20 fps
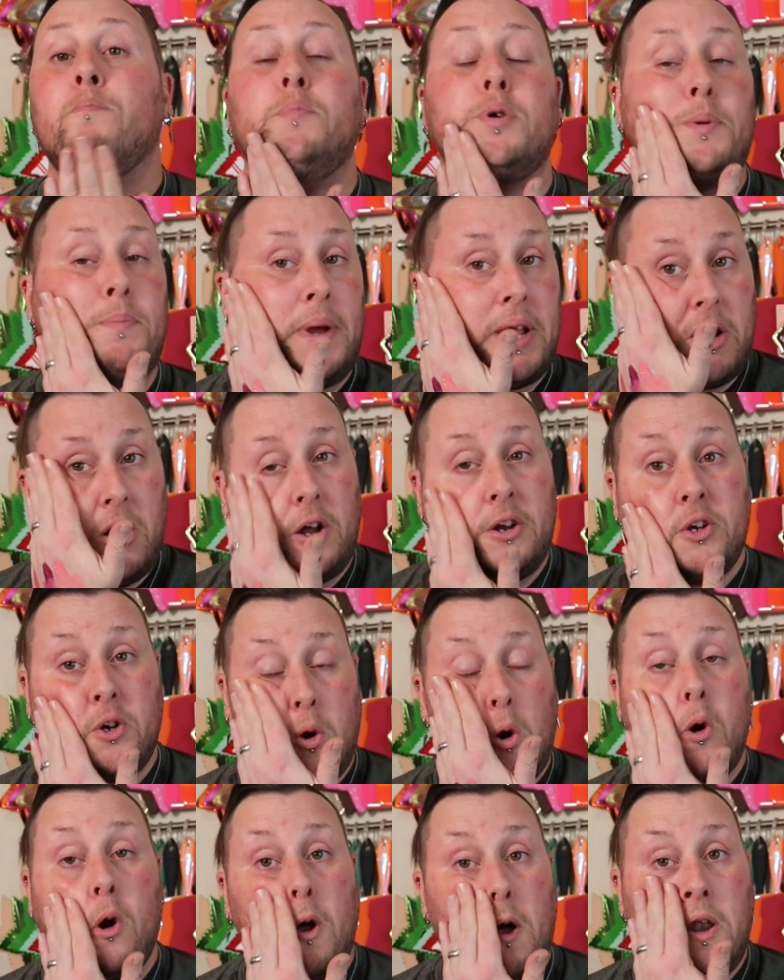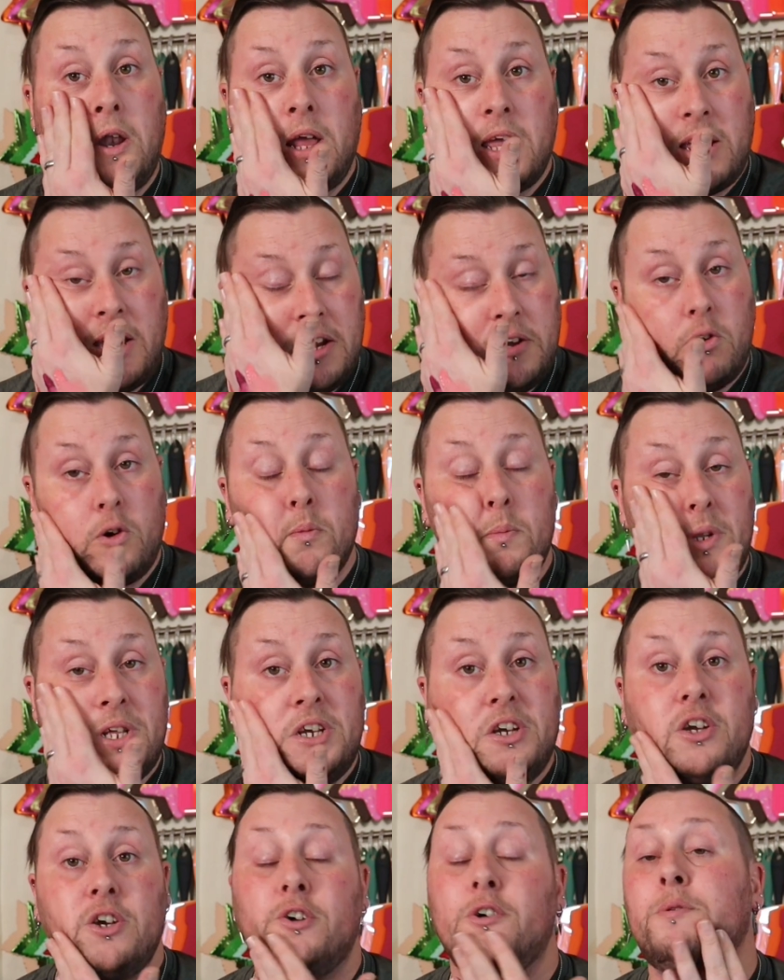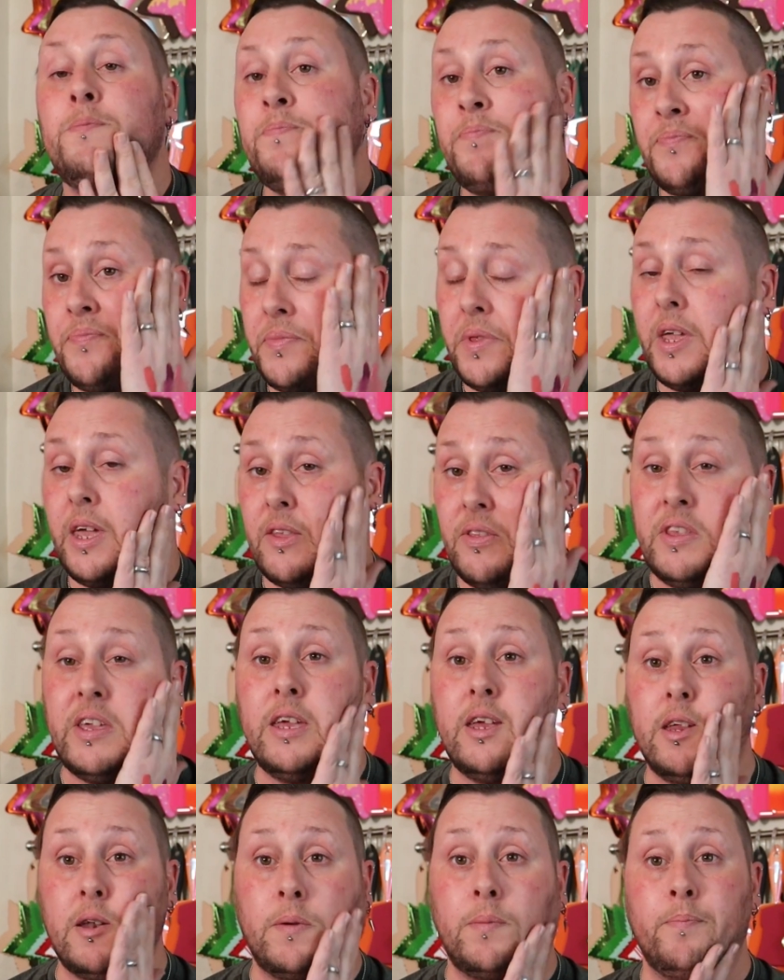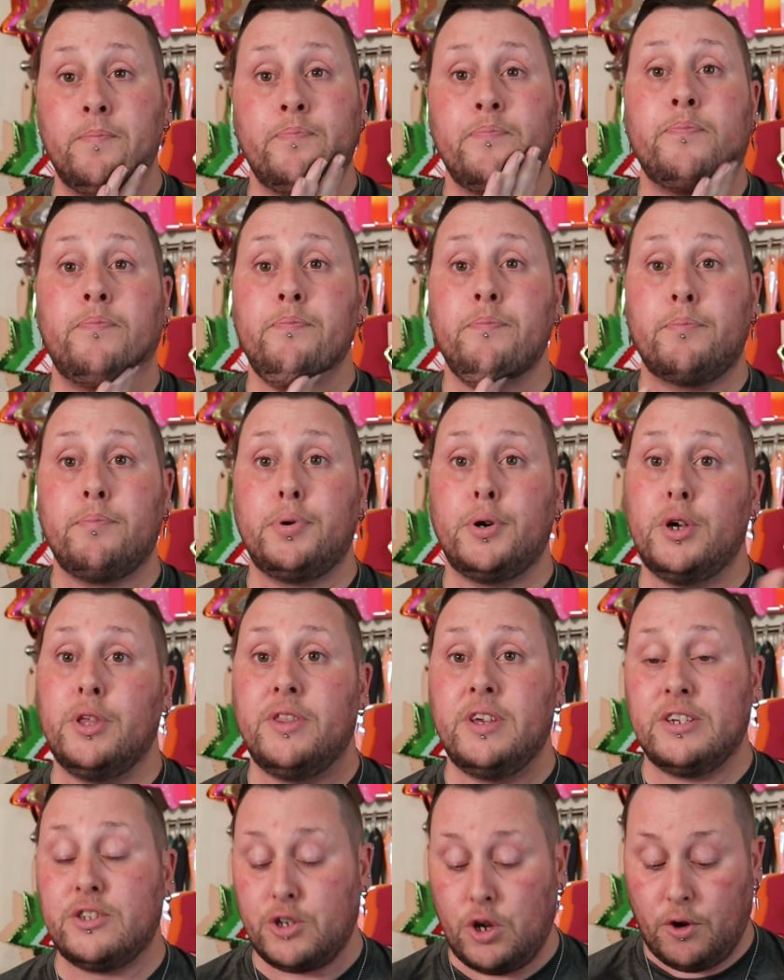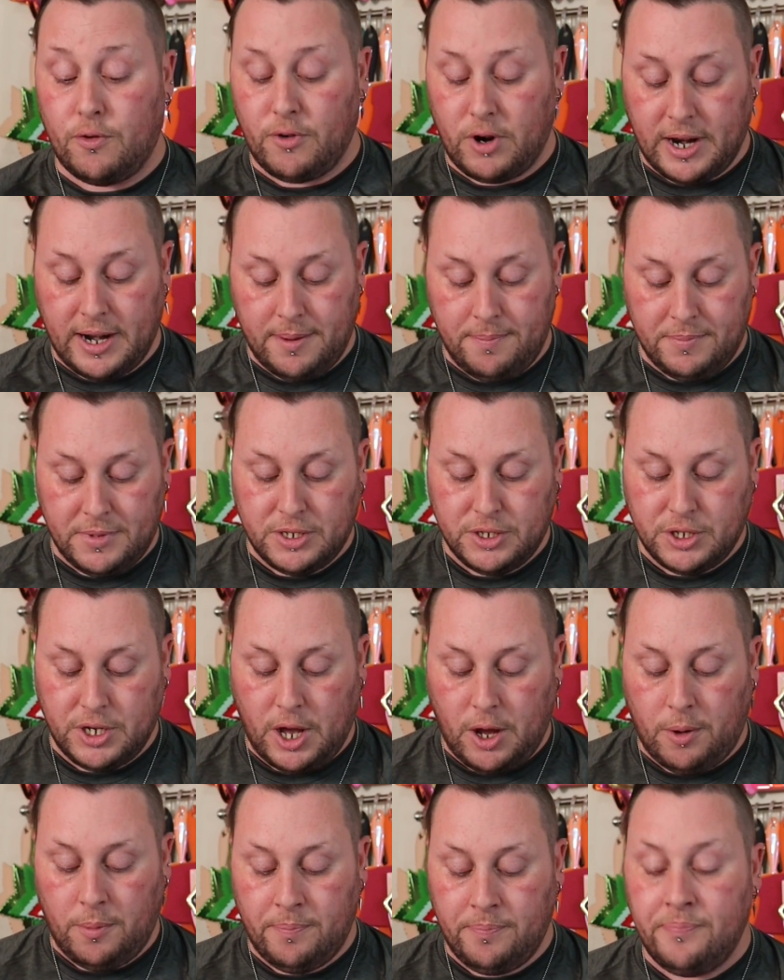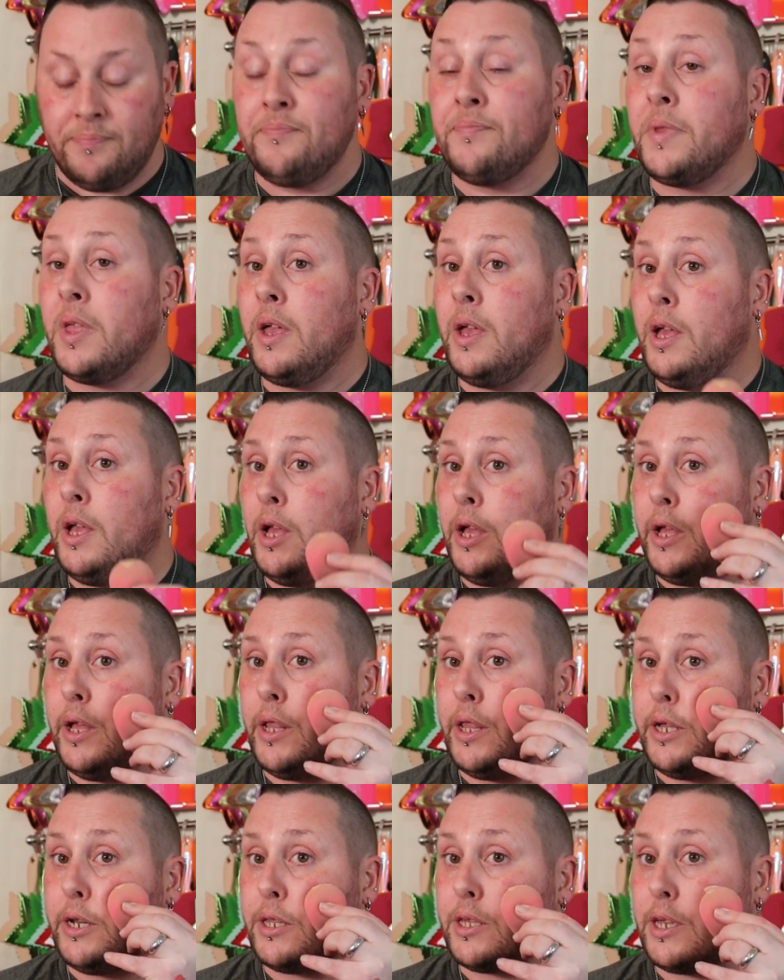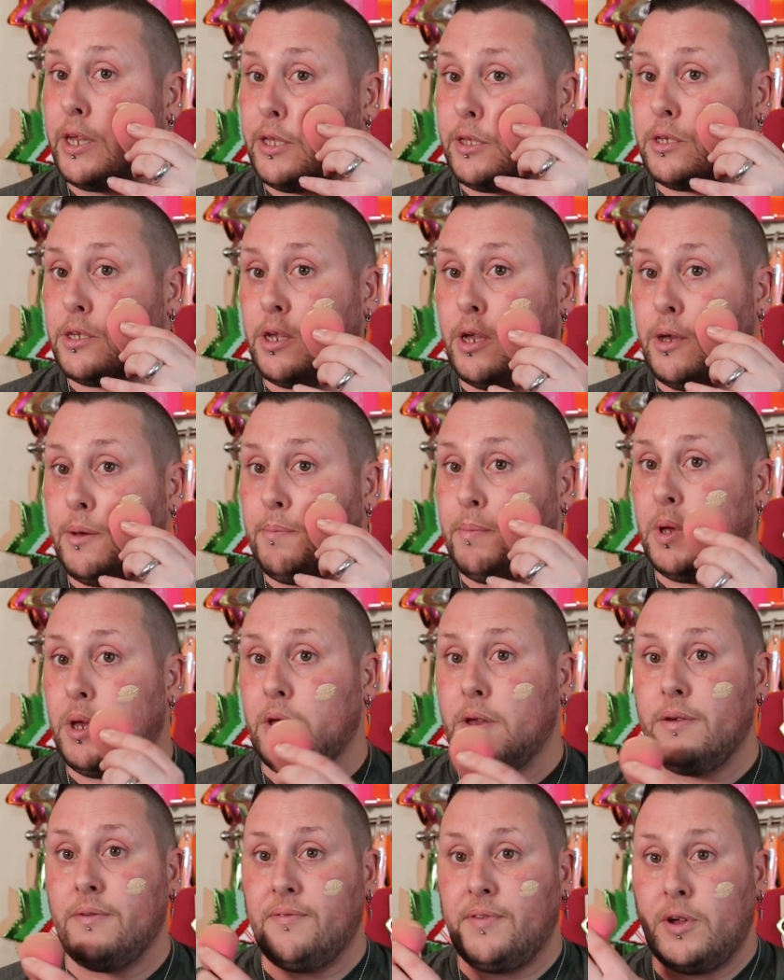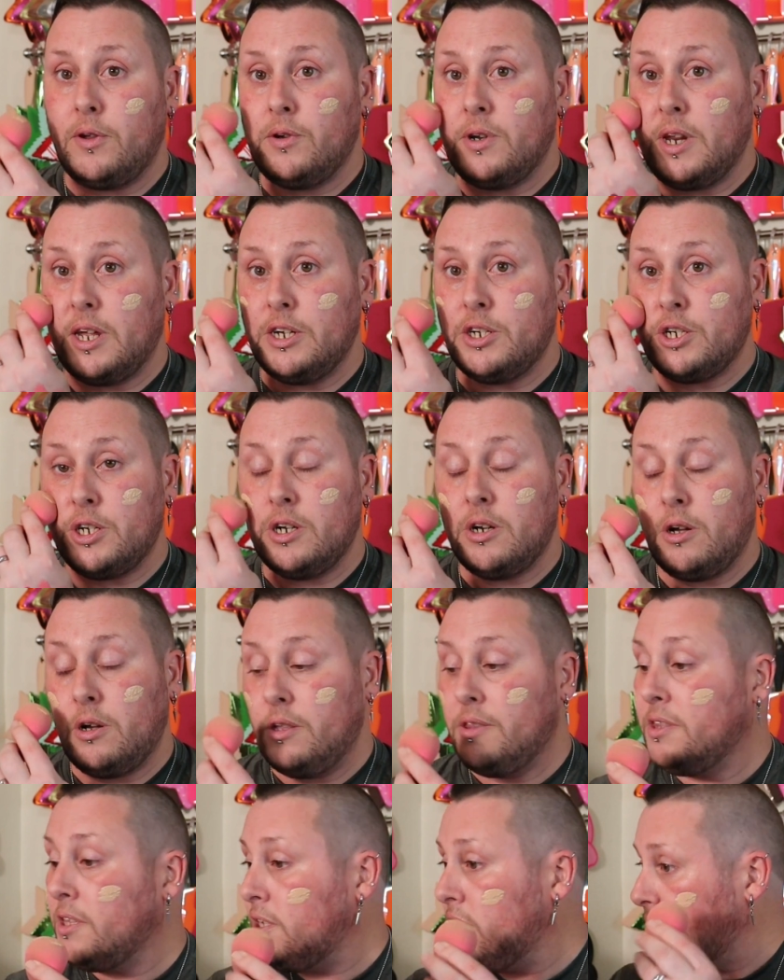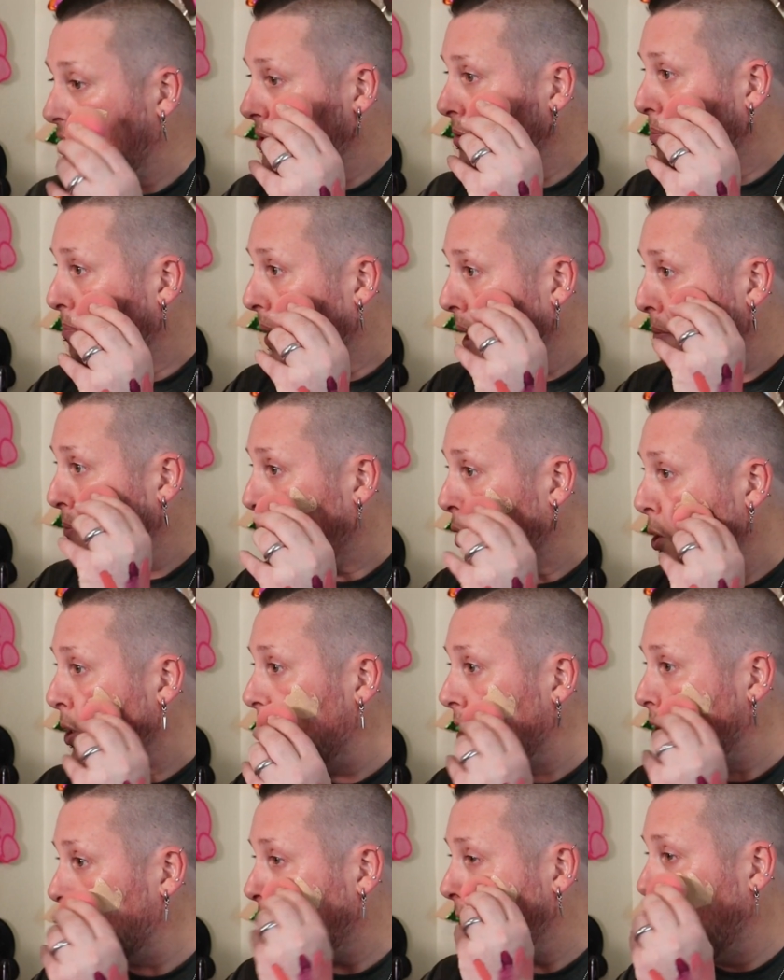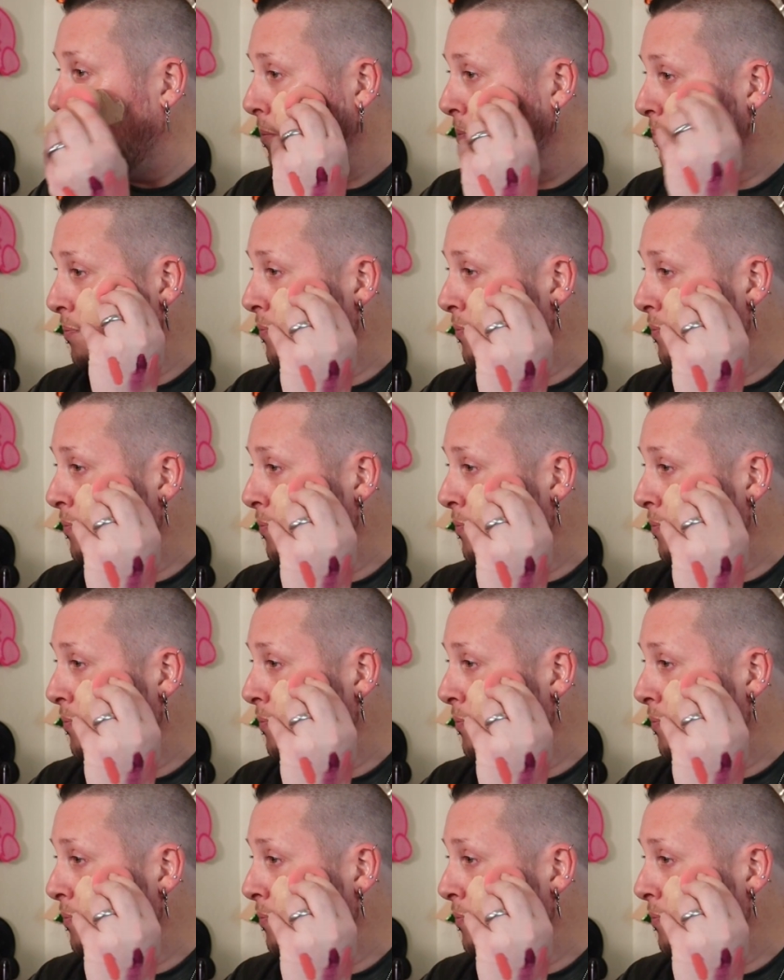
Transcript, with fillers: put my contour on like I normally do, and then put this over it. So, Let's get some foundation on these bad boys.